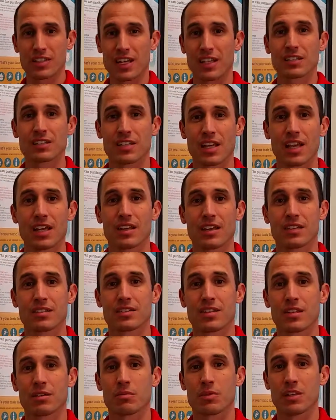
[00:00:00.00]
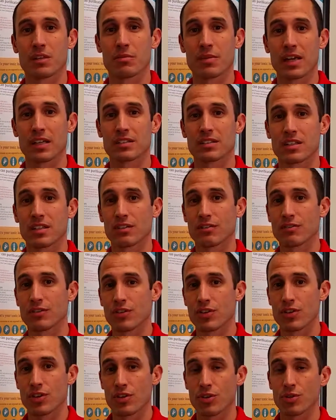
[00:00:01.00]
desiccated is going to be the best thing
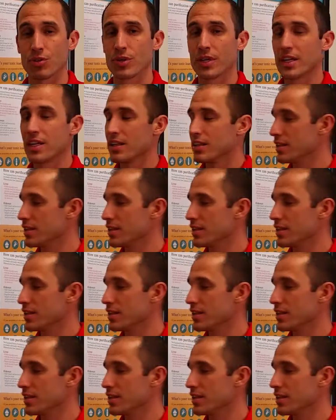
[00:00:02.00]
for you.